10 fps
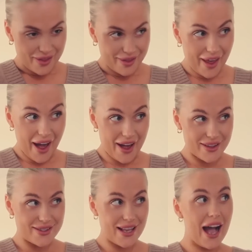
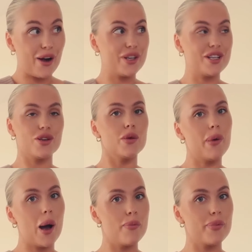that Aldi do
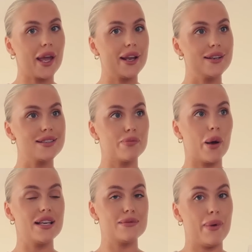pumpkin
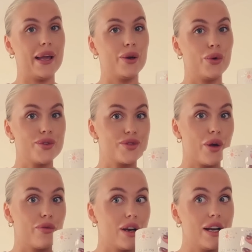spice bagels. So I
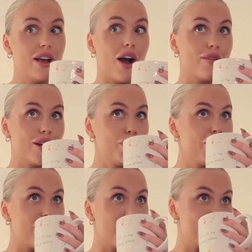really want
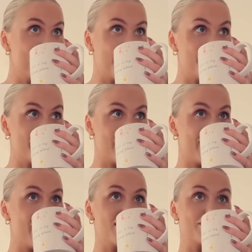to find some of those
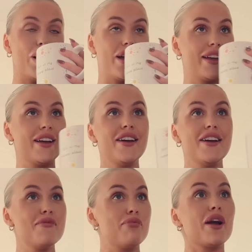today. That's my
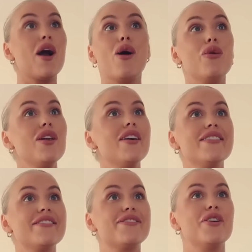goal
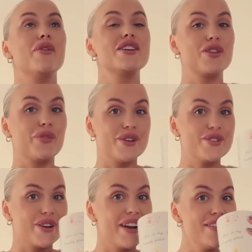for my shopping
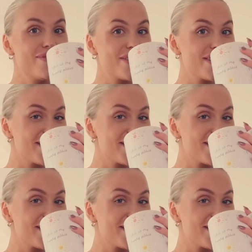trip.